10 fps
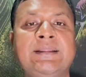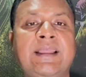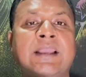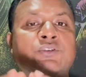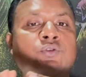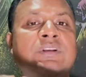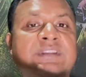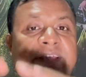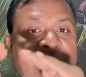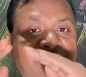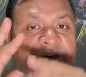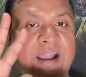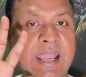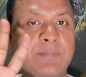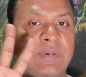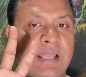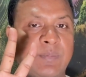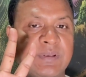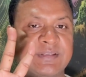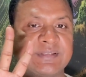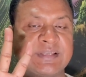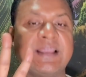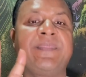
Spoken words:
Actually, there are 5 levels.